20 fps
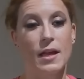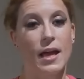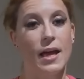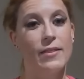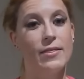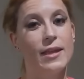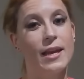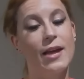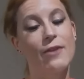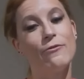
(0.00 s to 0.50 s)

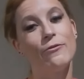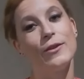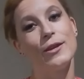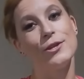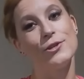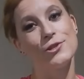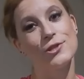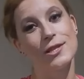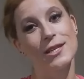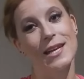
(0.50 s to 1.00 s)
And then I
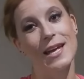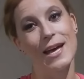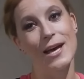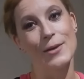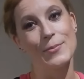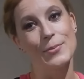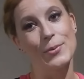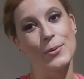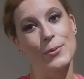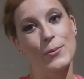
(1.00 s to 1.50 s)
finished it
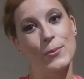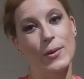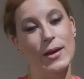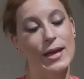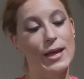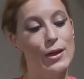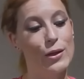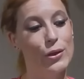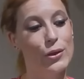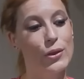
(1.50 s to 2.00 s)
up
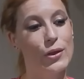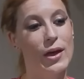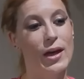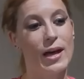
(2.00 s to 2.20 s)
with